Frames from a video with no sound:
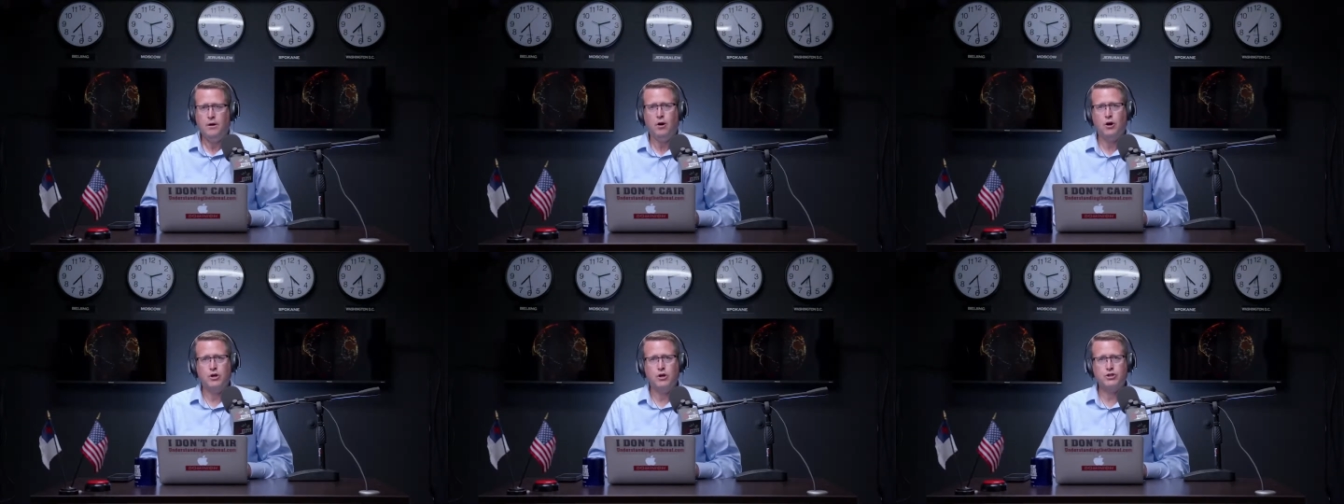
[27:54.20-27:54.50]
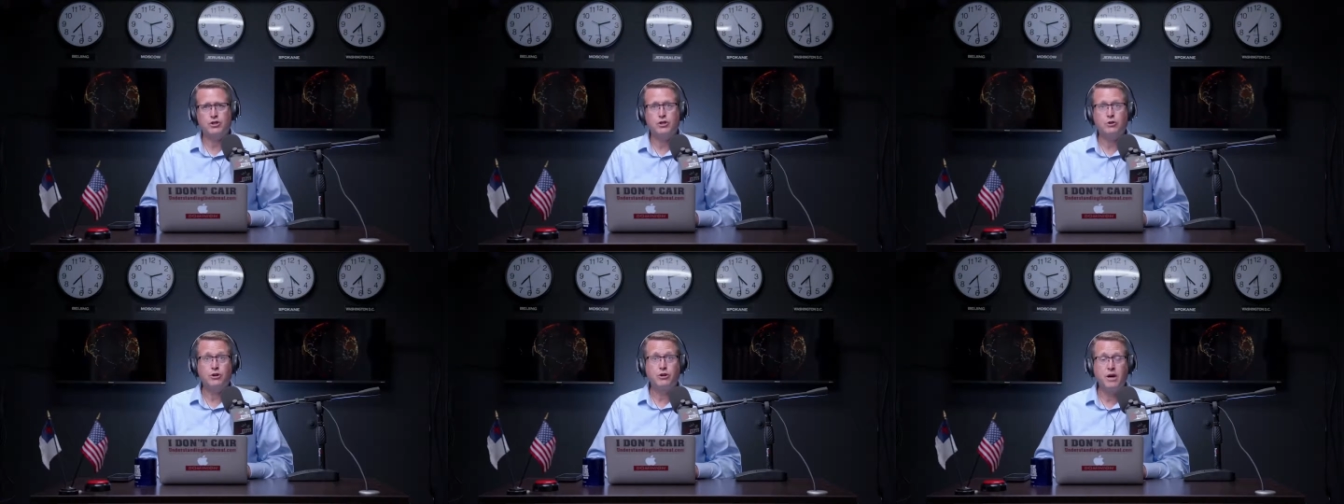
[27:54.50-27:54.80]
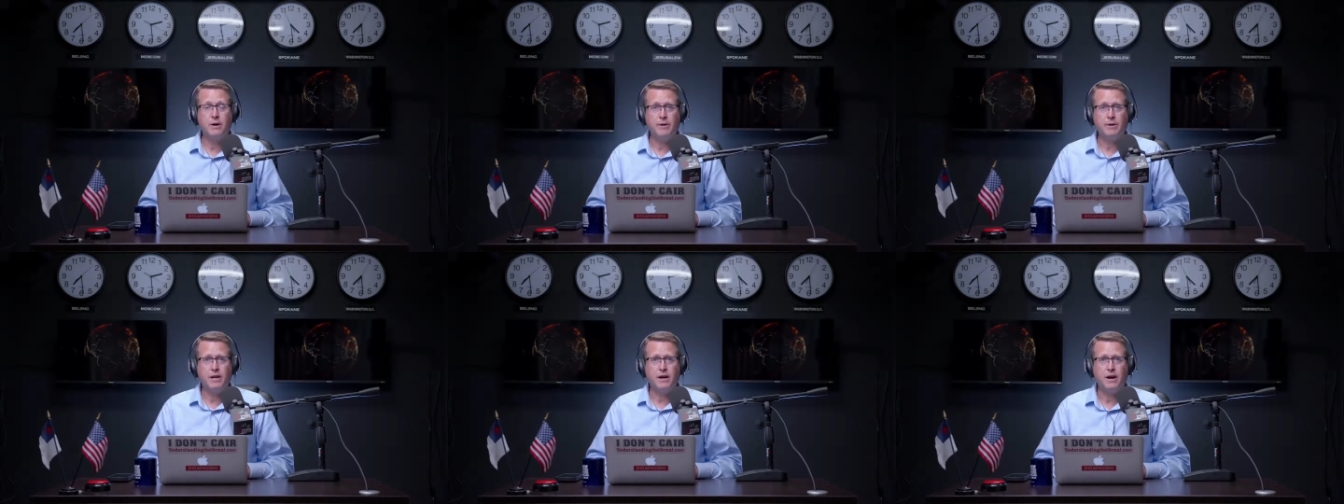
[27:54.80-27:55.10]
Also
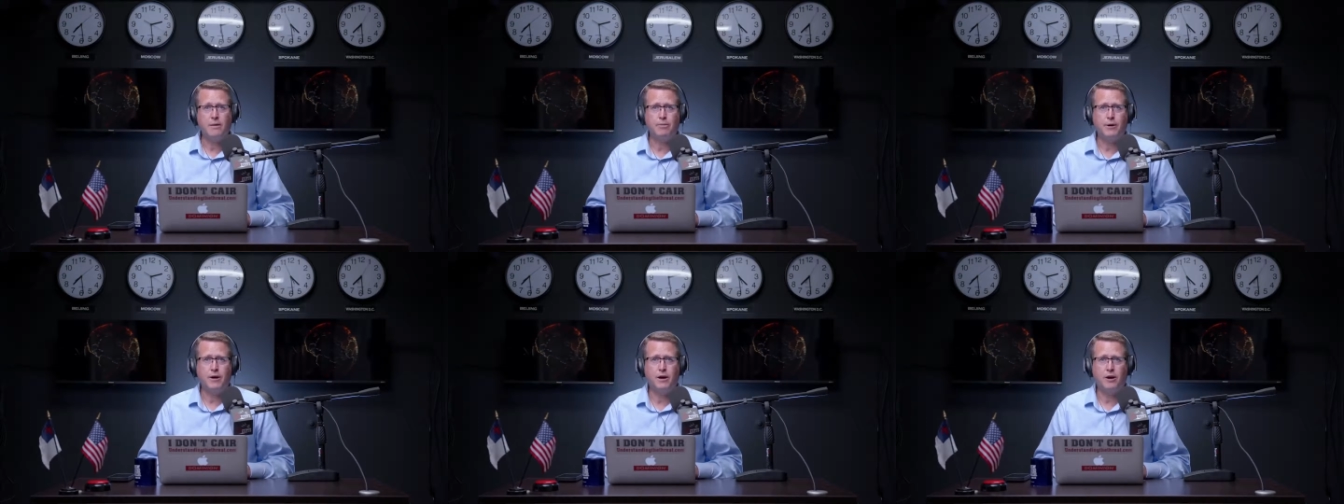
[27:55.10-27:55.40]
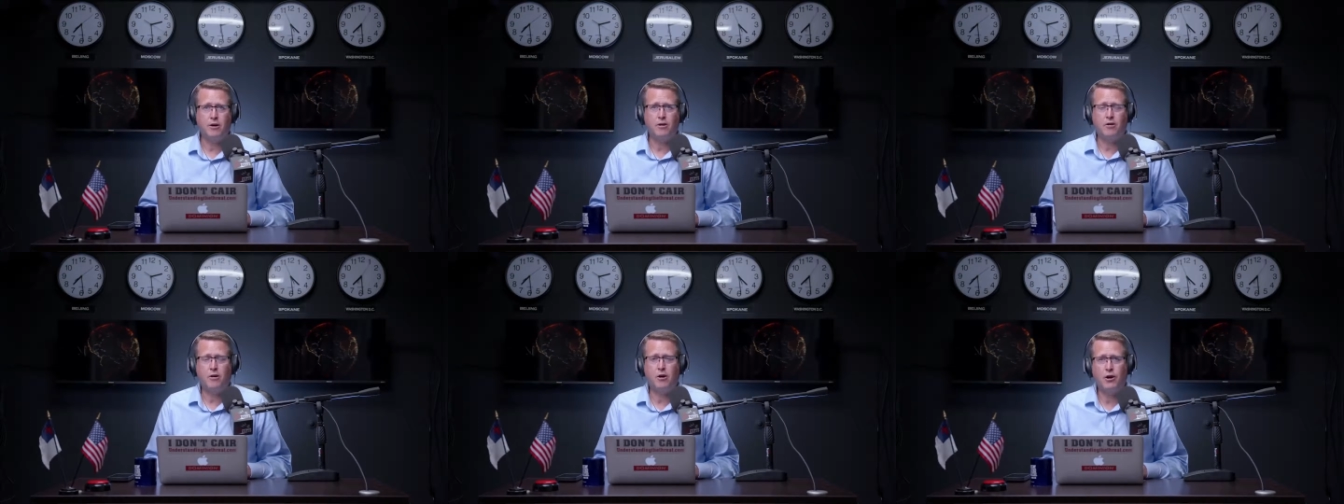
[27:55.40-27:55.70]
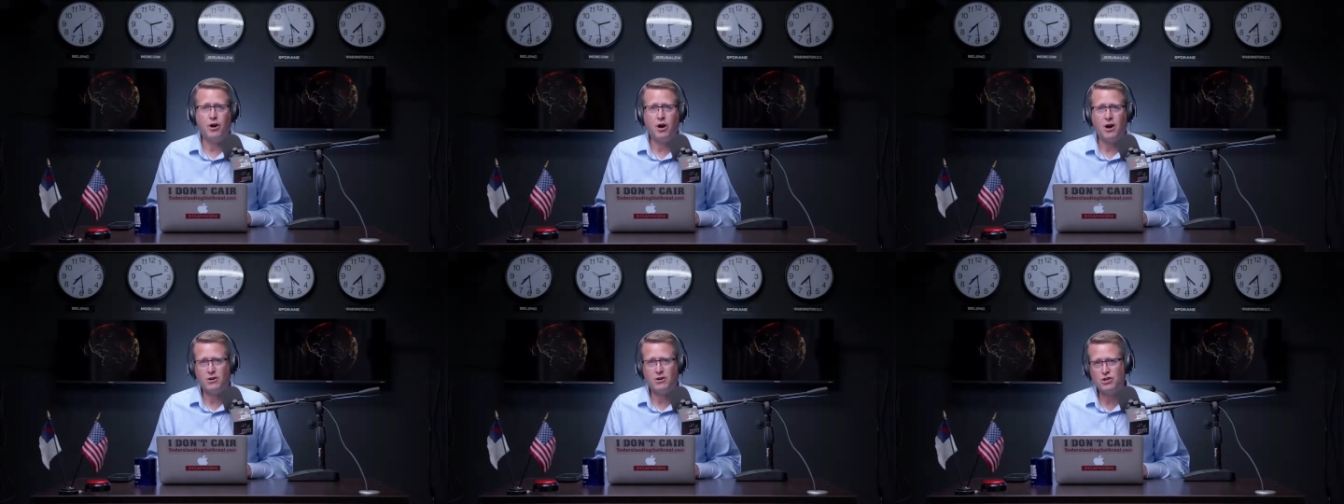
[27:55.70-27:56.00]
coming up here
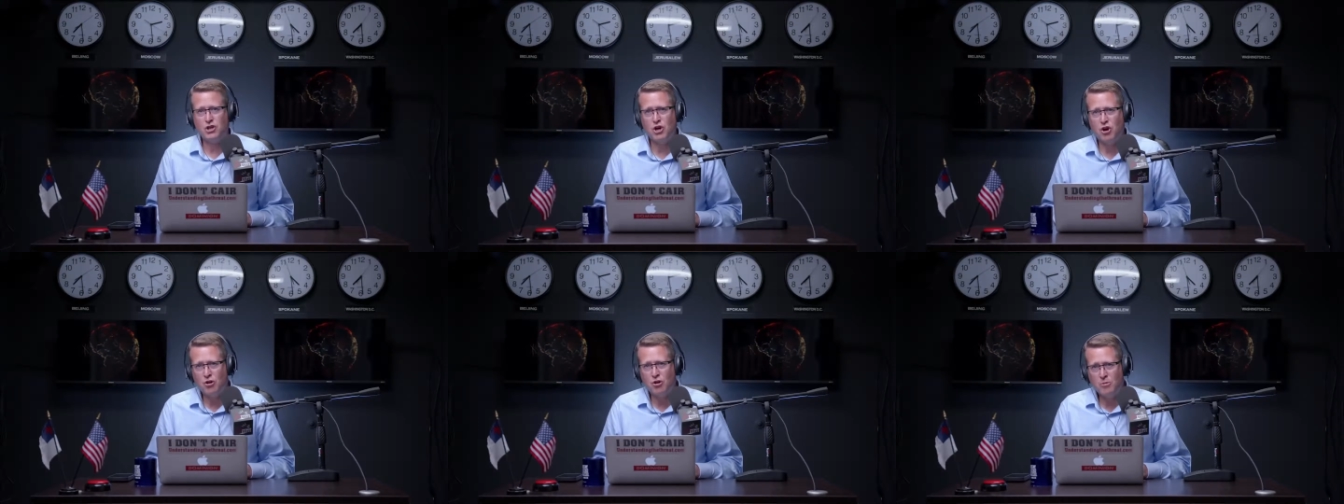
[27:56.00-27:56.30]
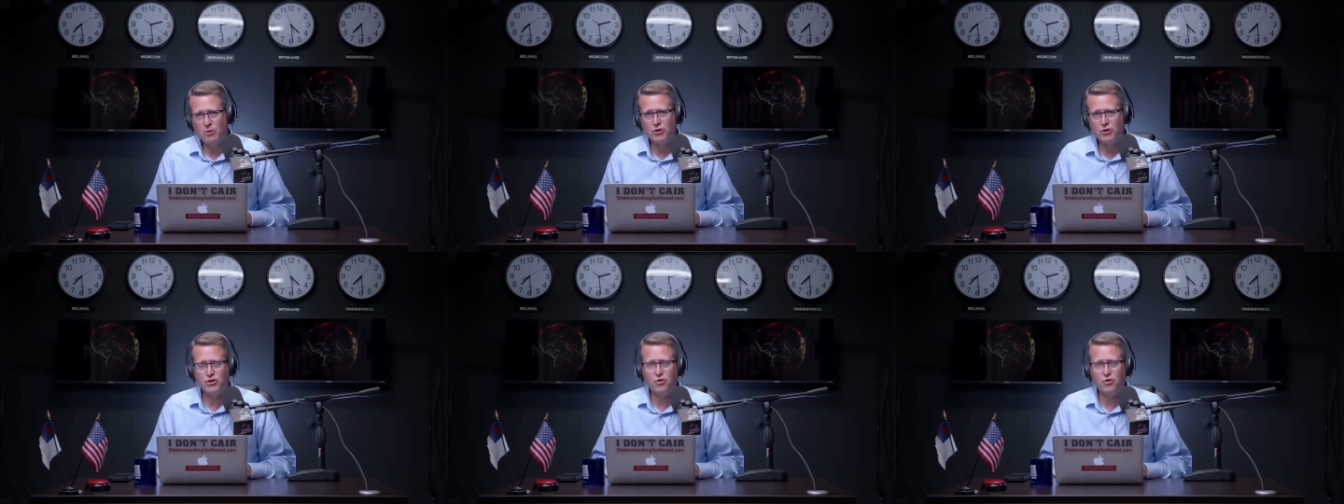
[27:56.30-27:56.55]
on October